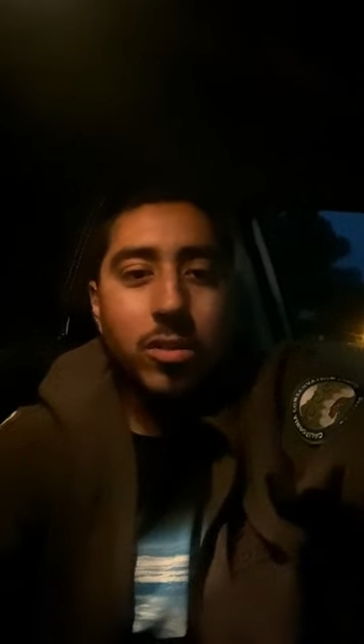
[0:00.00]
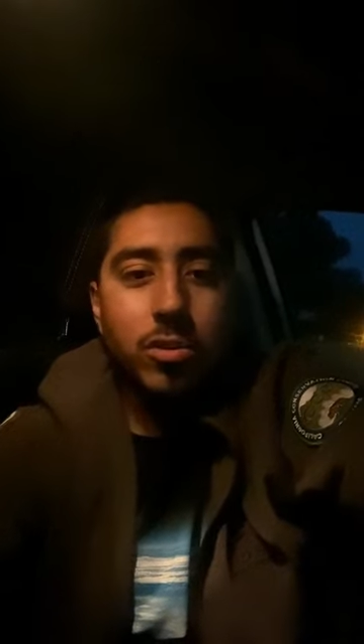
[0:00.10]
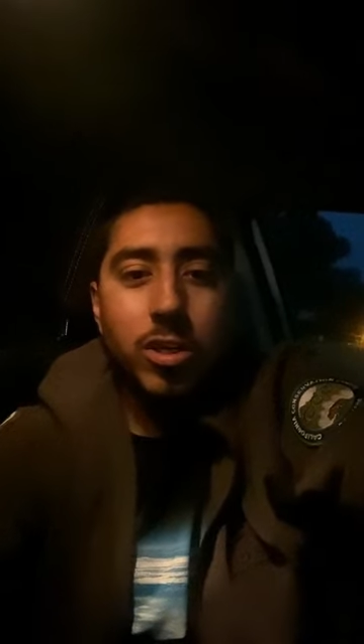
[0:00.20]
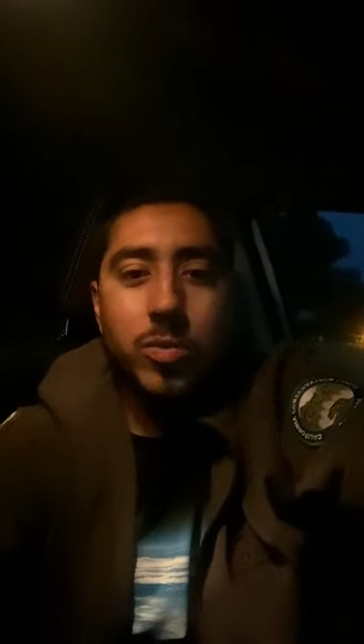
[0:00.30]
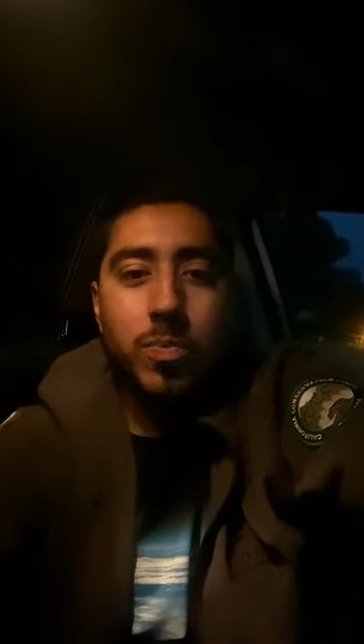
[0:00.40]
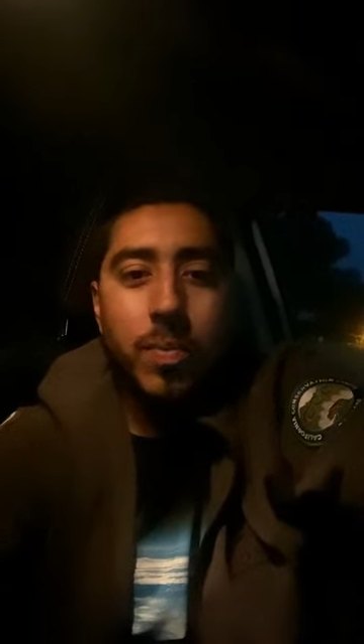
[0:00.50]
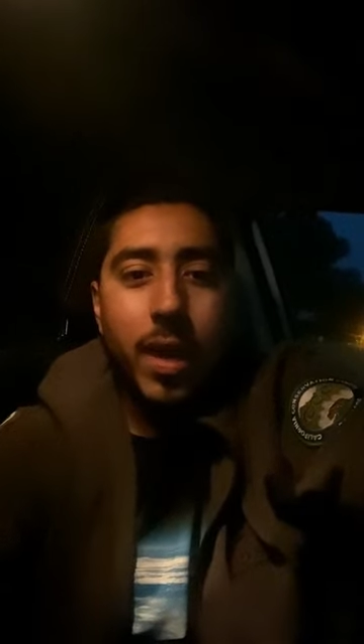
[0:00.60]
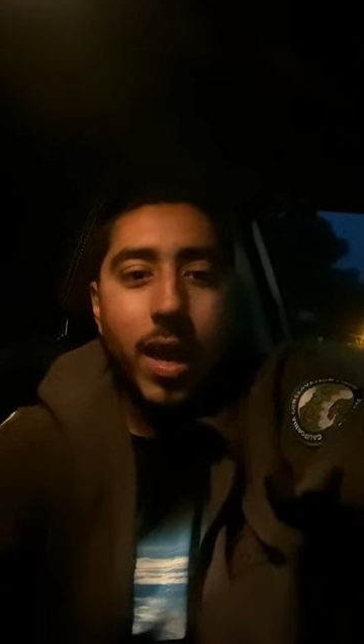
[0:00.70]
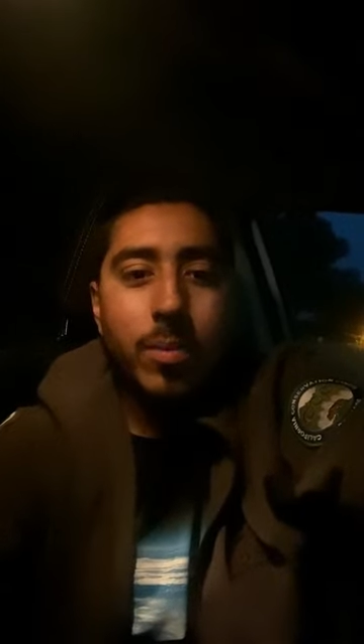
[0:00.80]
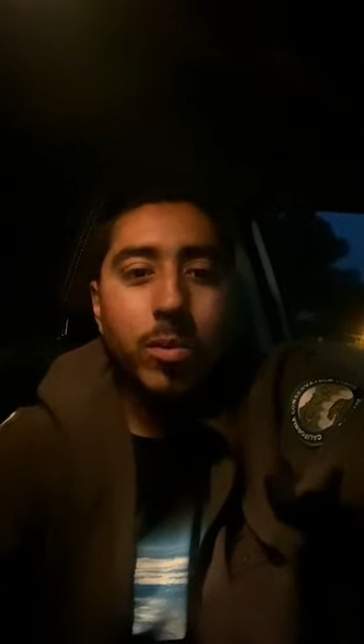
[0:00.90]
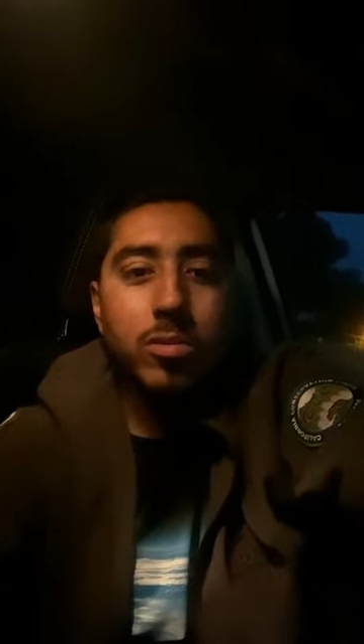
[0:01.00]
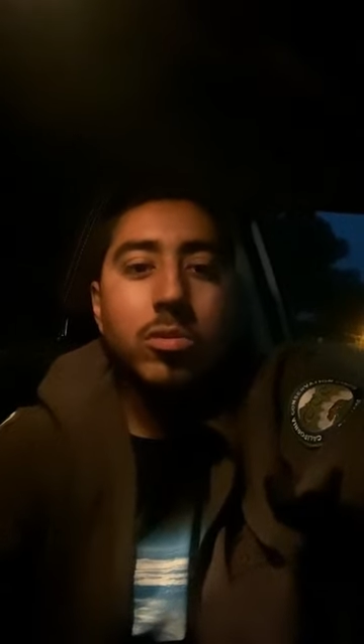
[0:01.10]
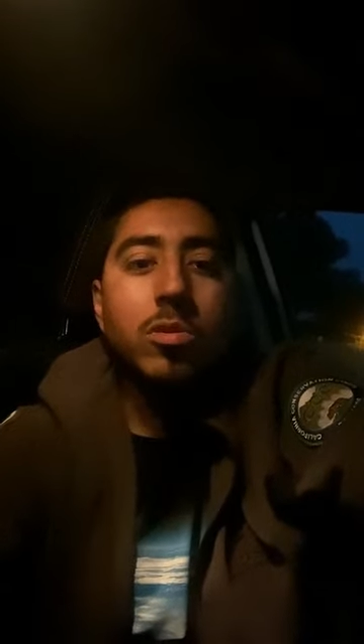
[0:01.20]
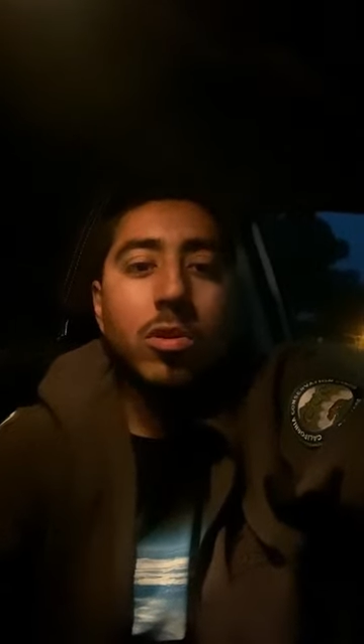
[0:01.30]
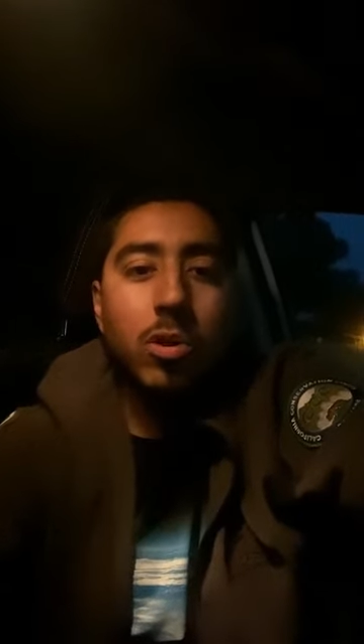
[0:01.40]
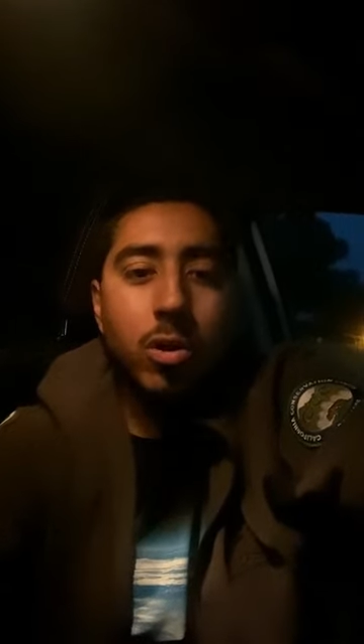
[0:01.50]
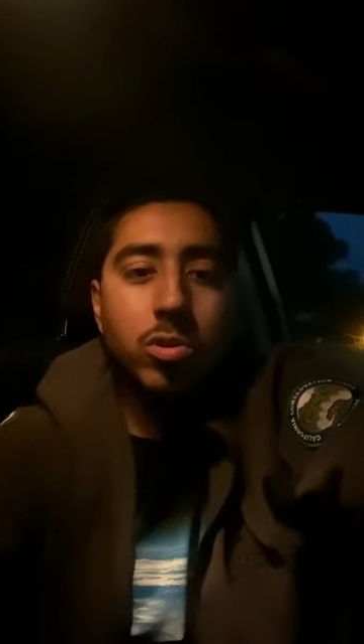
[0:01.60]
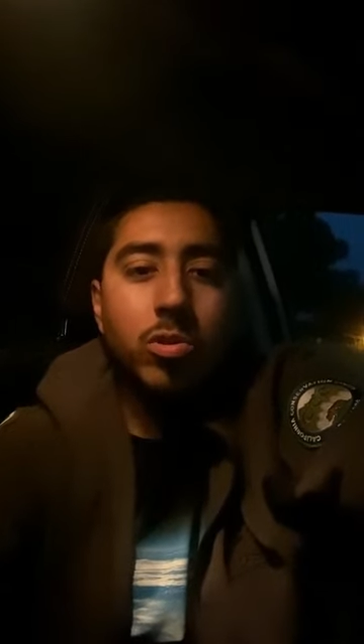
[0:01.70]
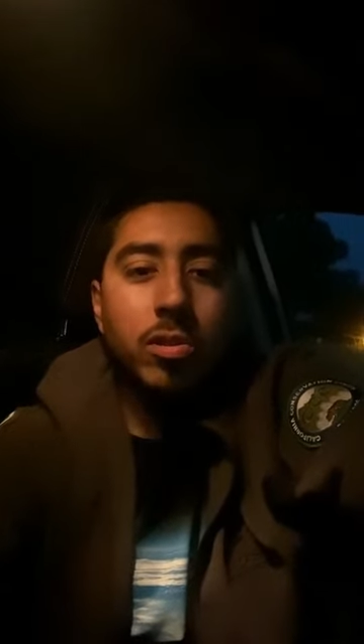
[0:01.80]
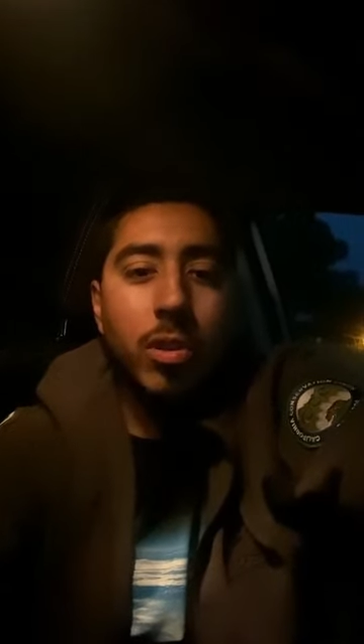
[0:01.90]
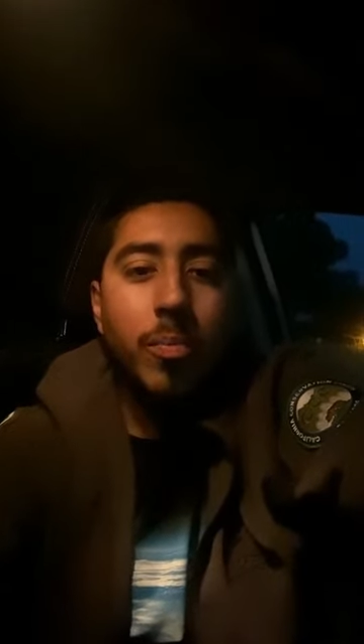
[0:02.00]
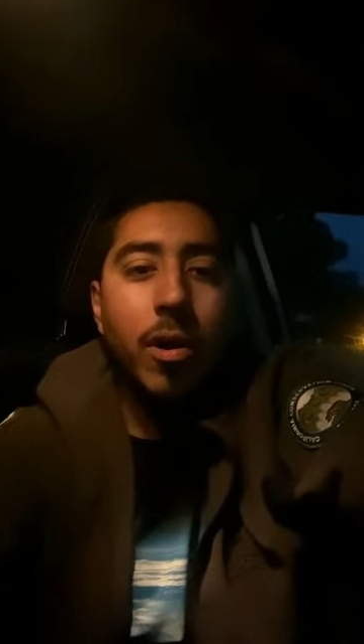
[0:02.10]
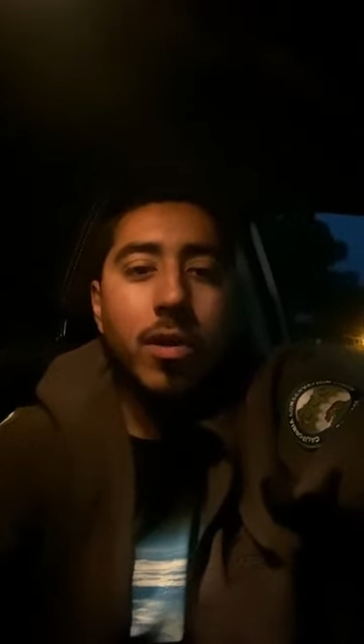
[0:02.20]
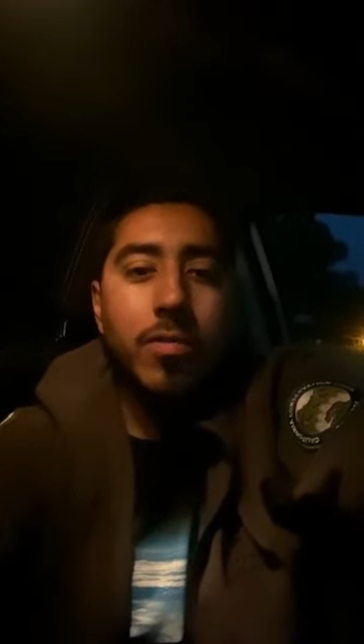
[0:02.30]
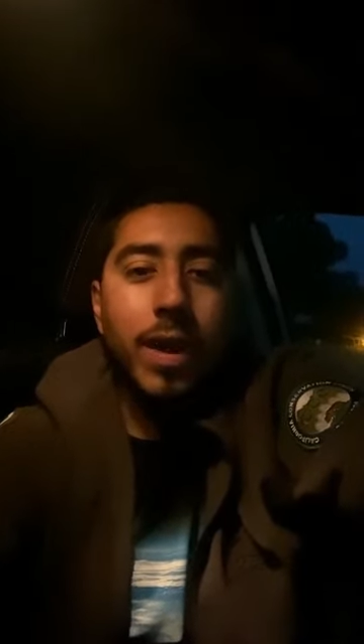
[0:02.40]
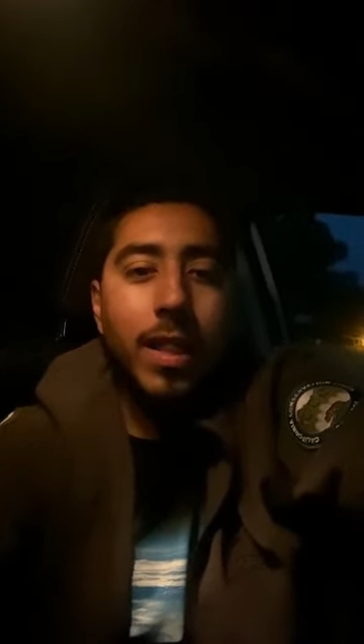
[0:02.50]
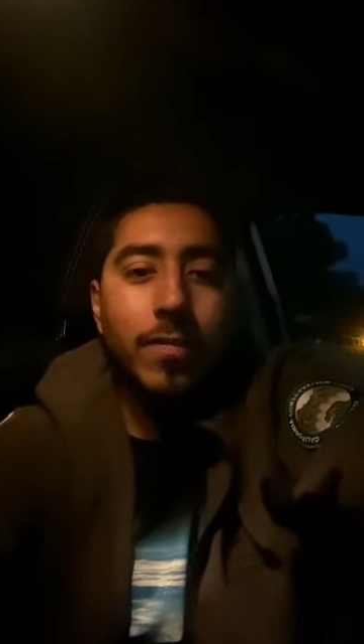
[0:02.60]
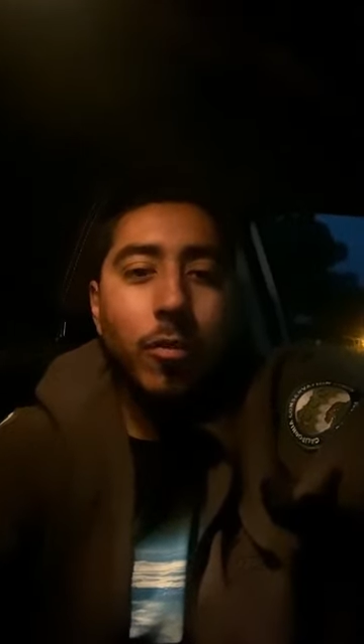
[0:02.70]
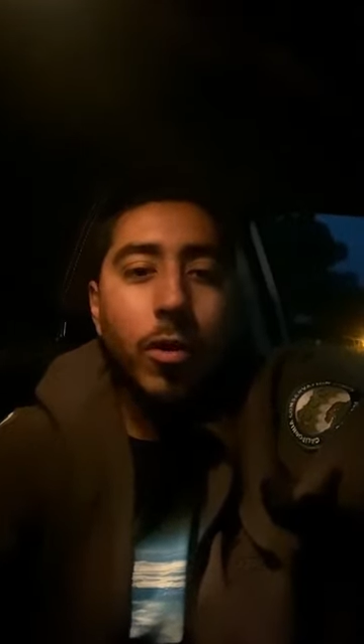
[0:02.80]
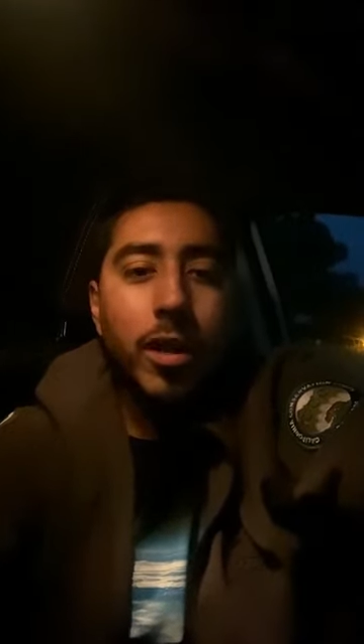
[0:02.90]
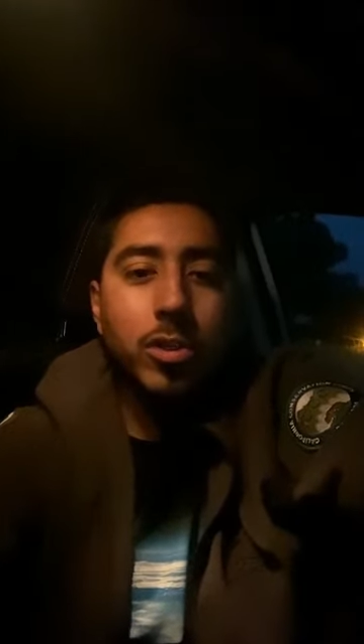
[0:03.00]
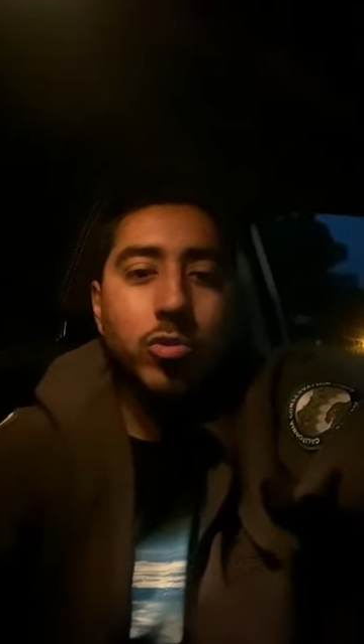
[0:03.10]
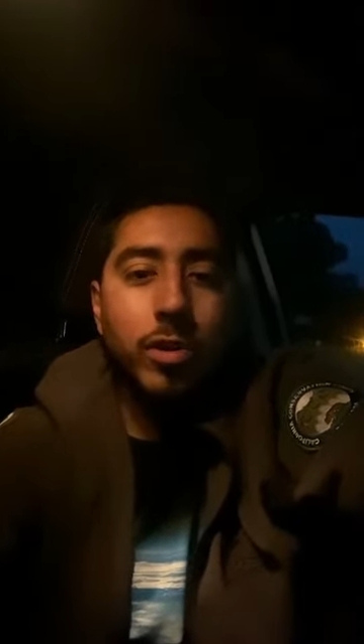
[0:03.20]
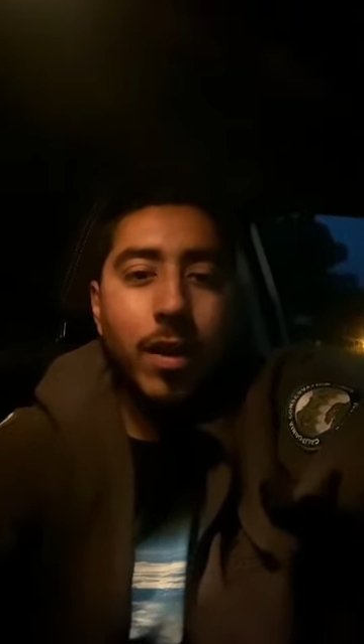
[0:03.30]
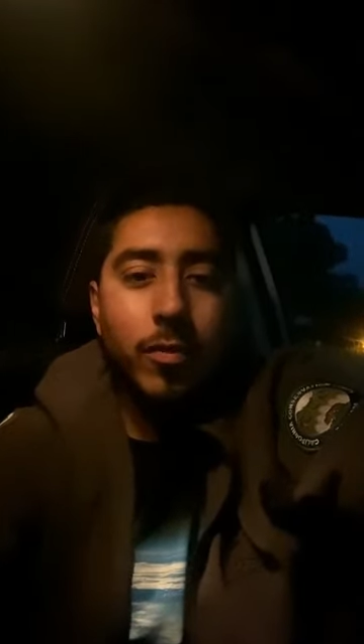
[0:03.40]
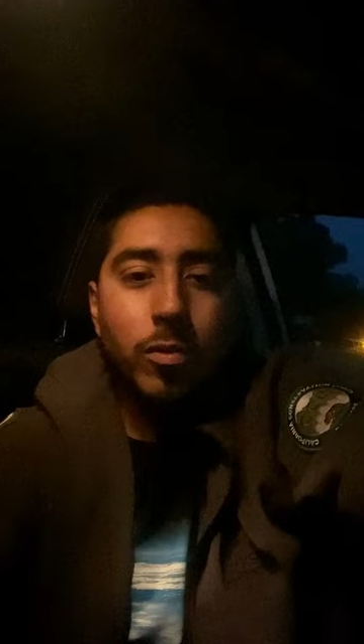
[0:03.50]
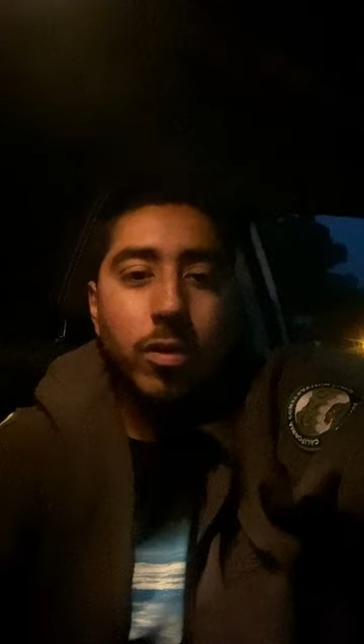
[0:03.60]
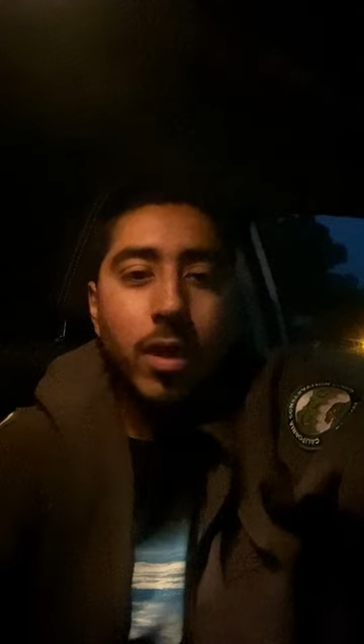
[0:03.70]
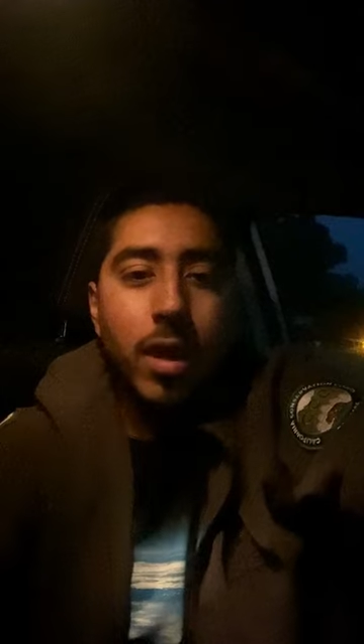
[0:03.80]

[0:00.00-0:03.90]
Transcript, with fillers: to just be able to go to another part of California, travel,